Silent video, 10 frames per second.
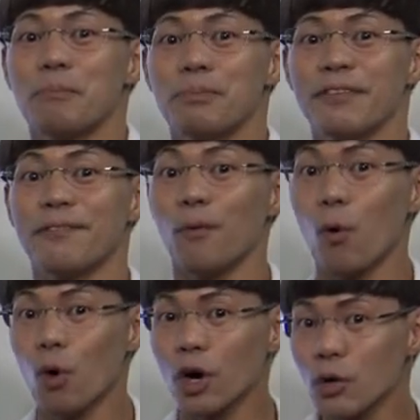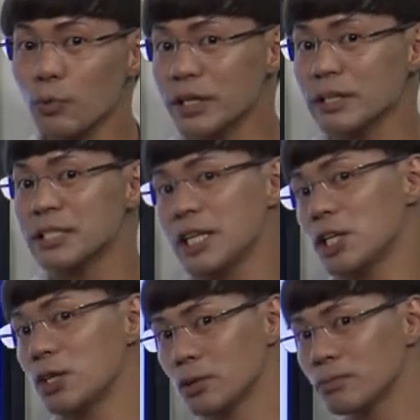before we
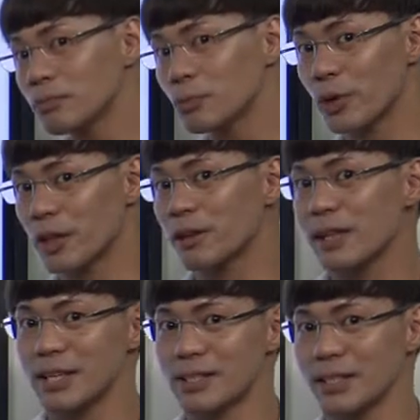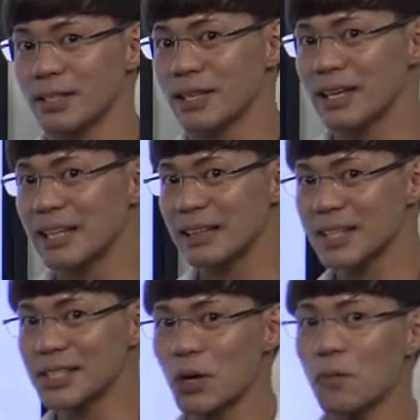continue with our lesson,
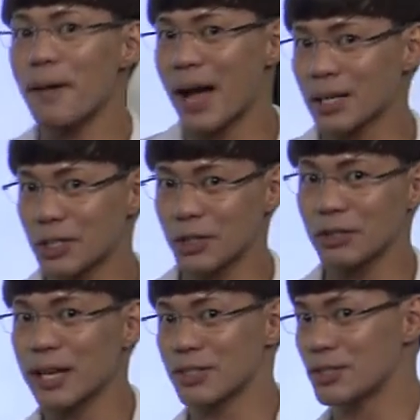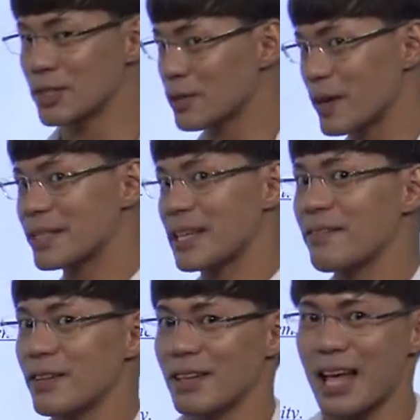let's go back to your lessons in grade
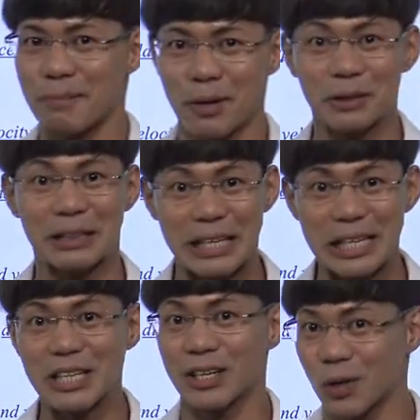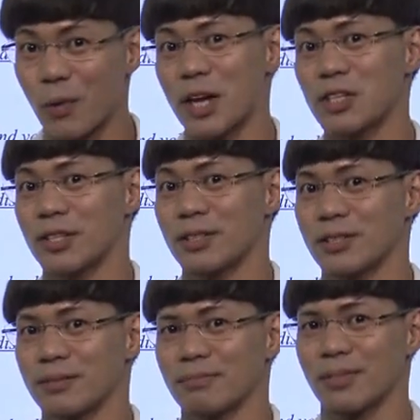7 about linear equations.
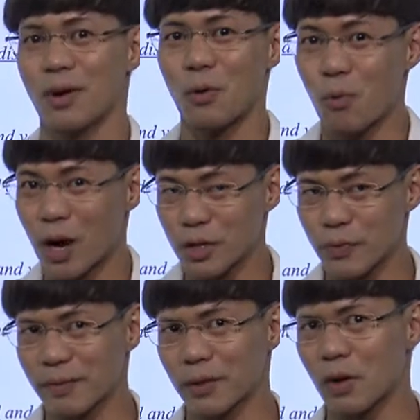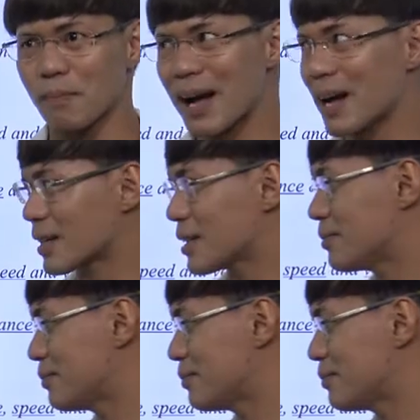Why do we have to go back?